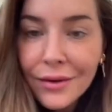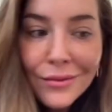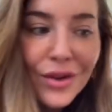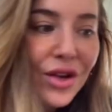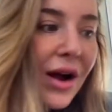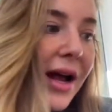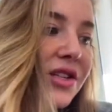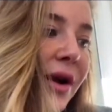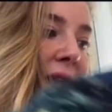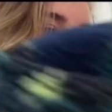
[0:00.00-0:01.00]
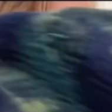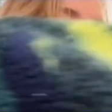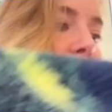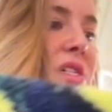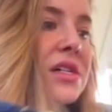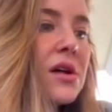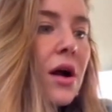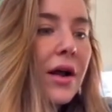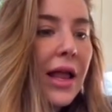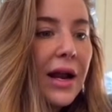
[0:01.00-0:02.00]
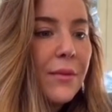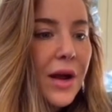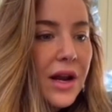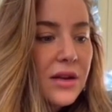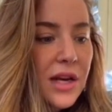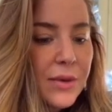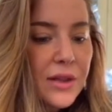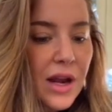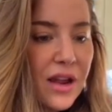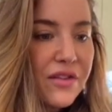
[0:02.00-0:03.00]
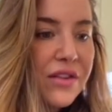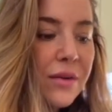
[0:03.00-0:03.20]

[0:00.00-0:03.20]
with you guys right now. And I brought it. Did I bring the knife?